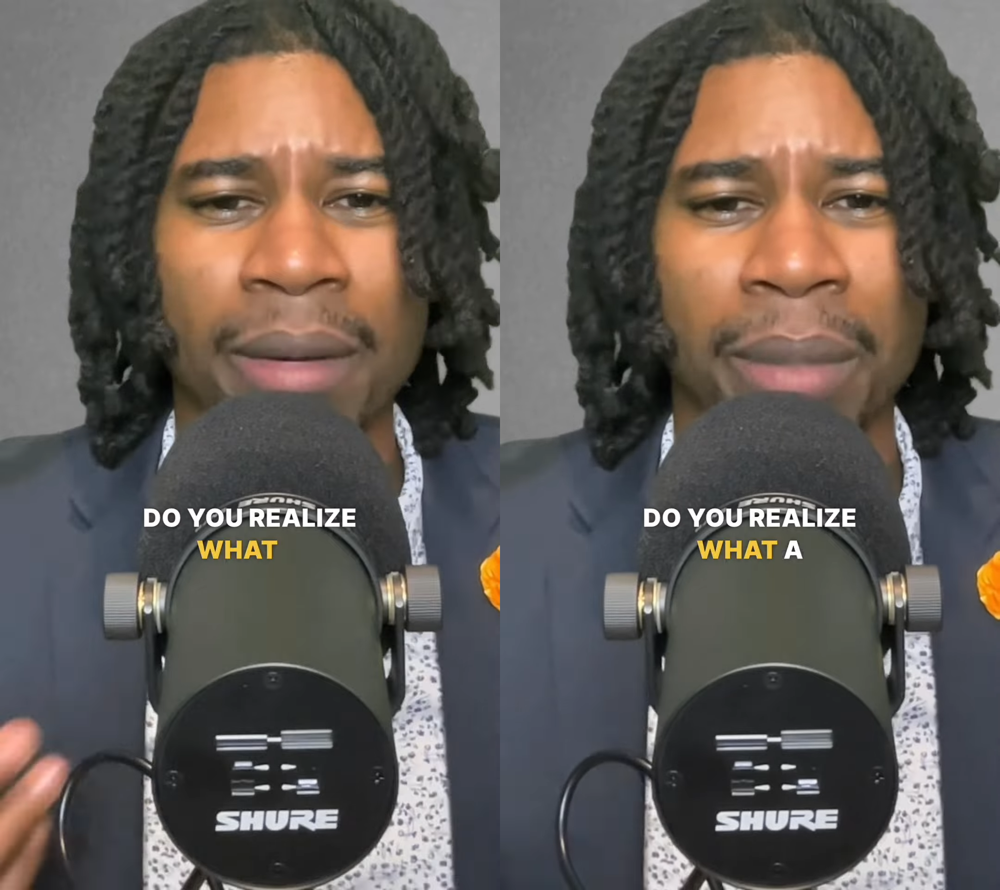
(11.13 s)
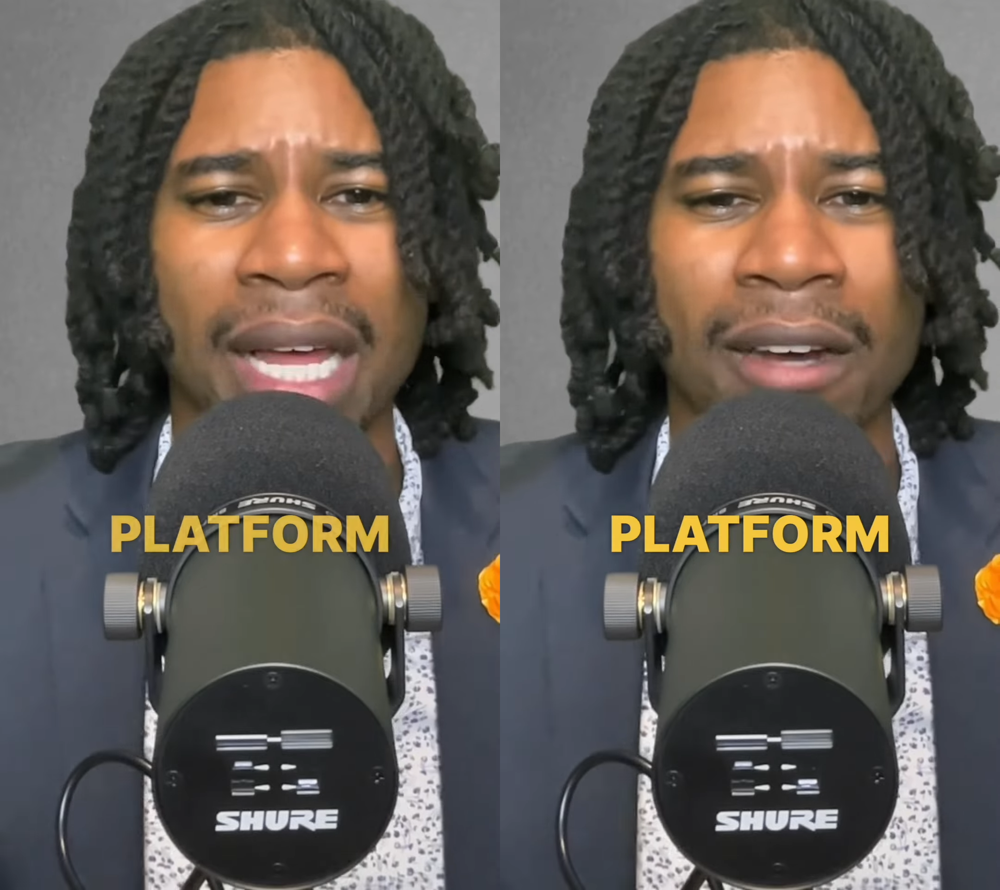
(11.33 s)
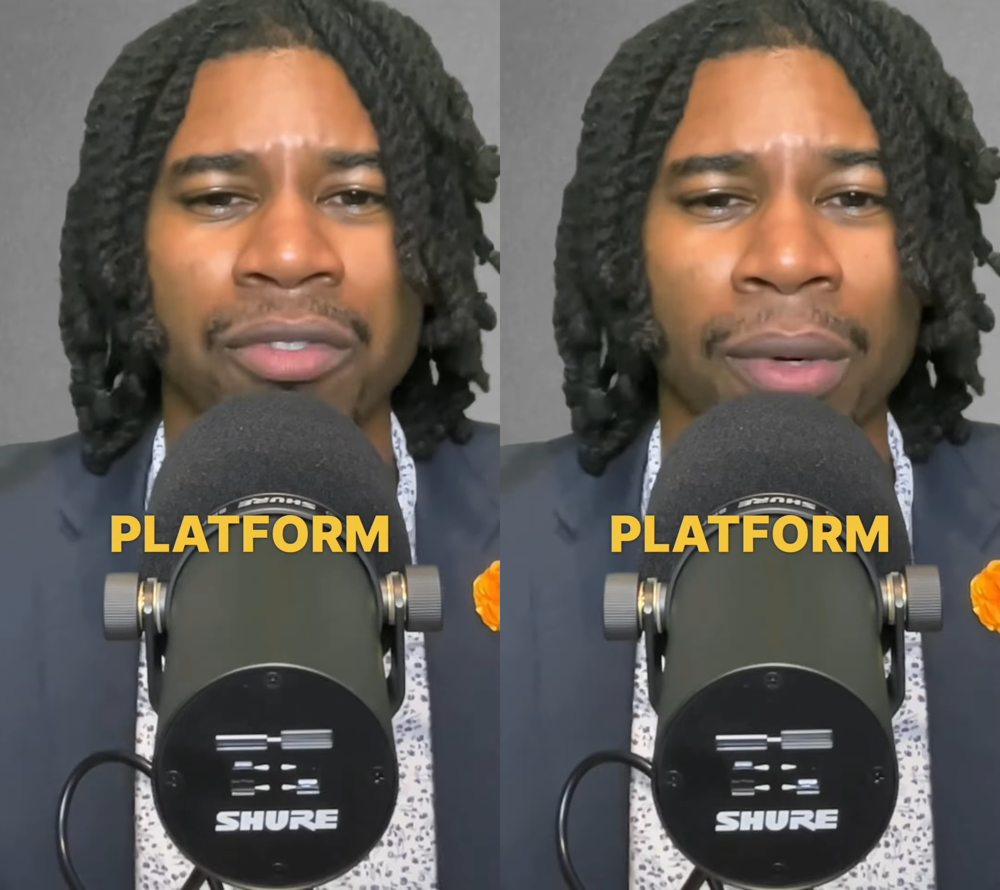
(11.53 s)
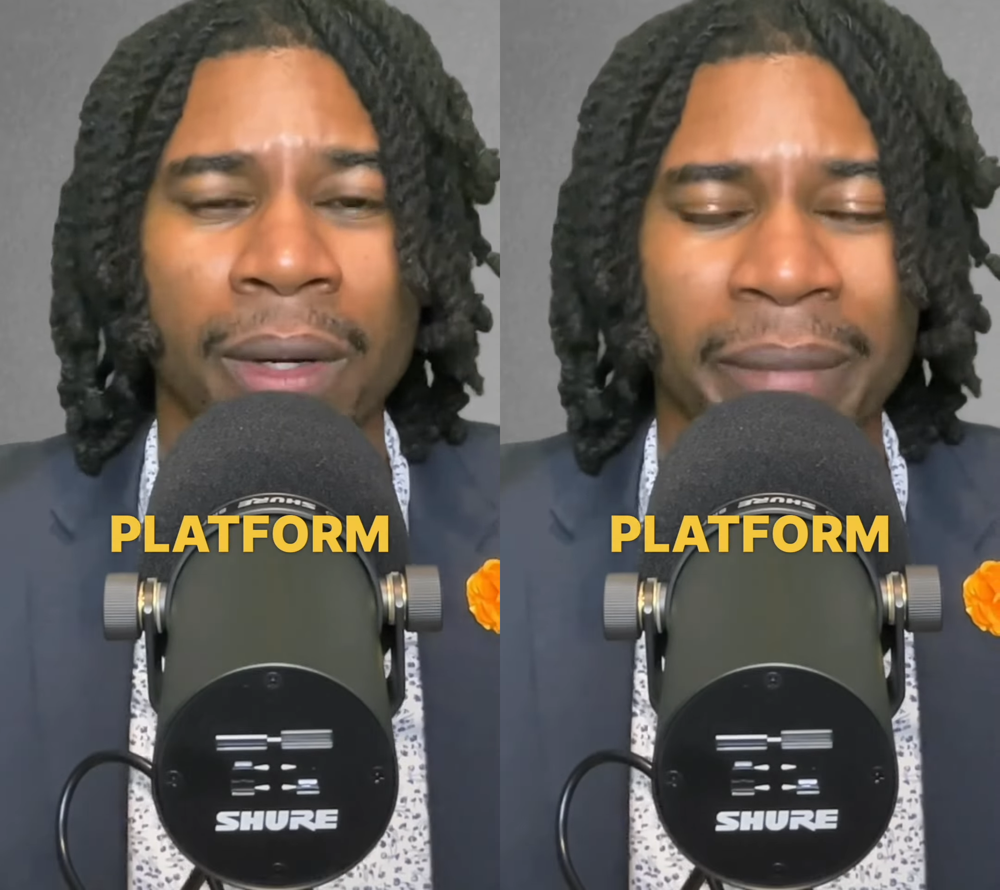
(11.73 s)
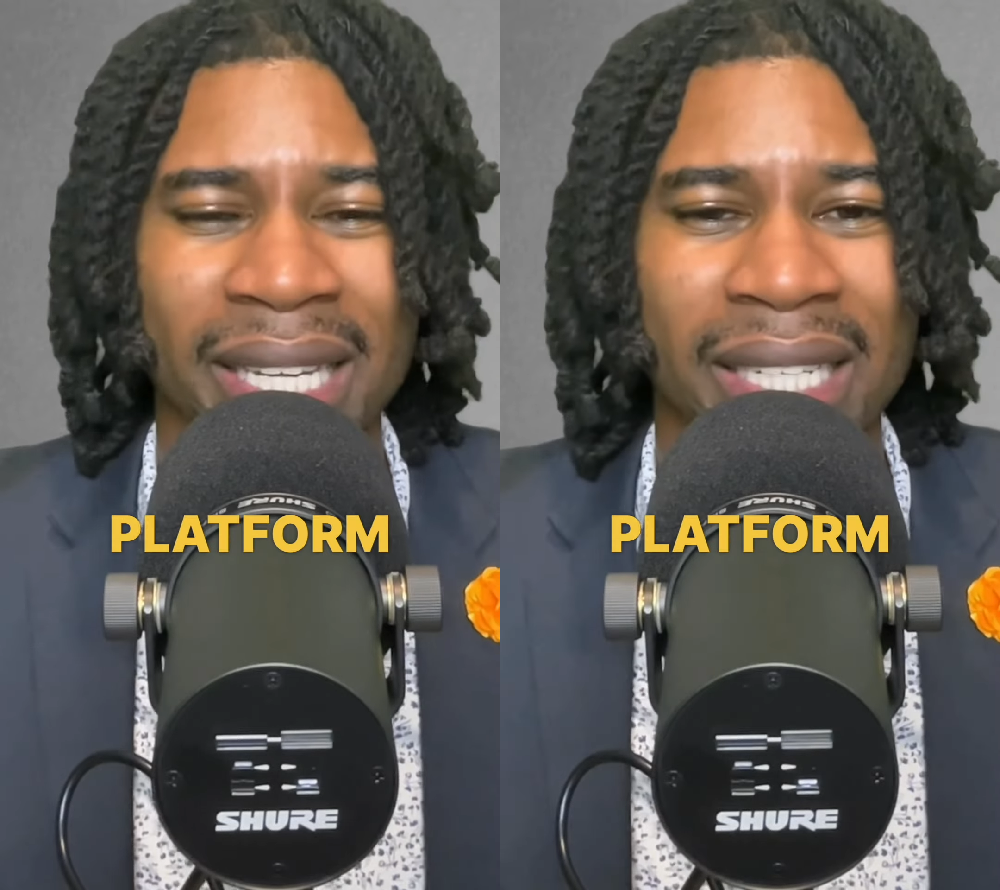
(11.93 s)

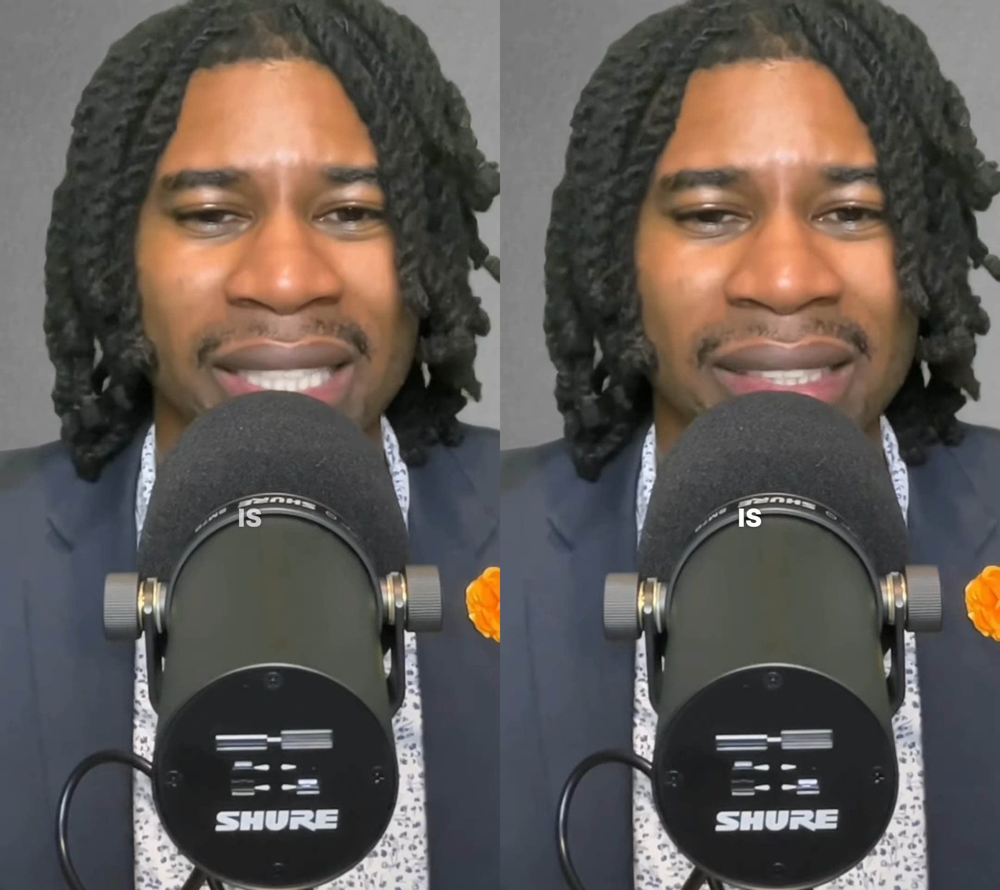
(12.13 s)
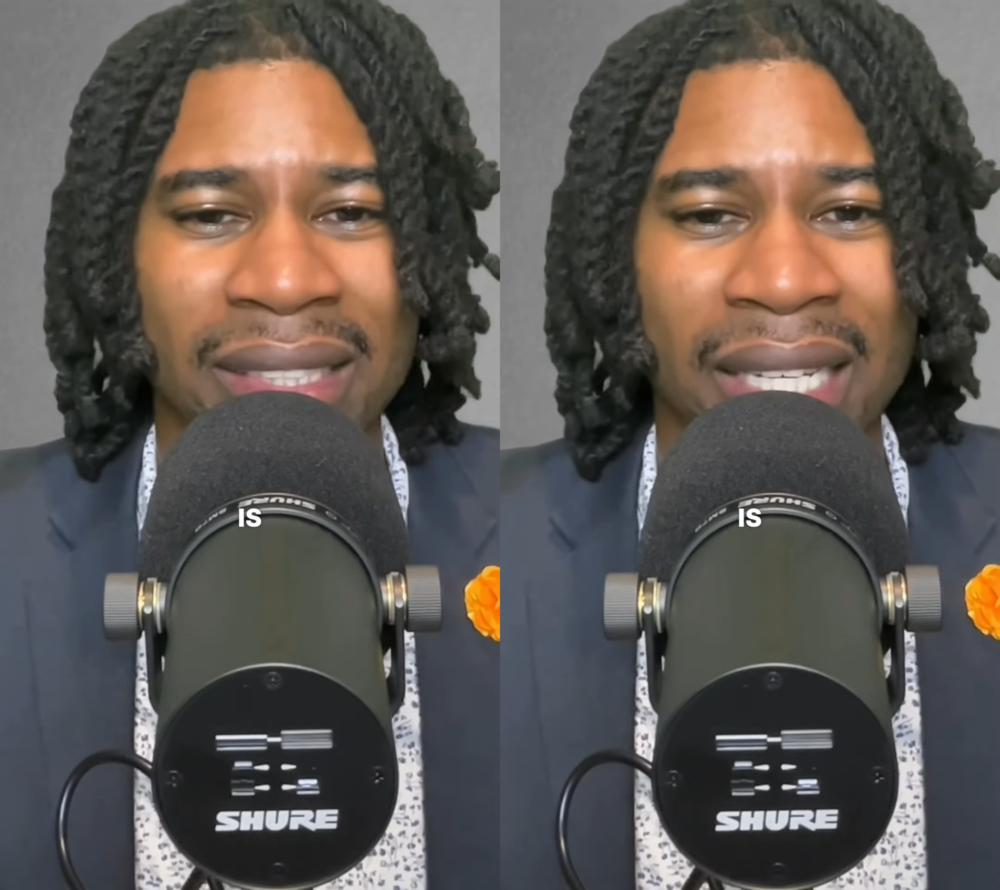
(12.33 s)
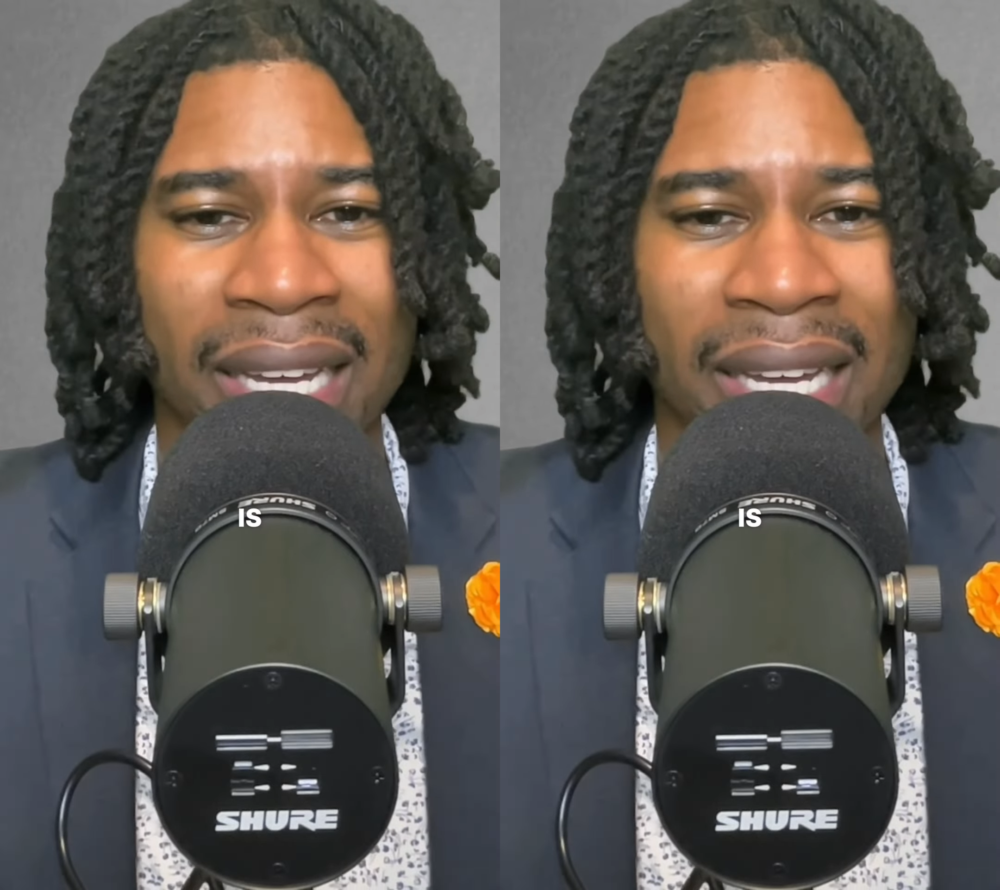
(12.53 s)
platform is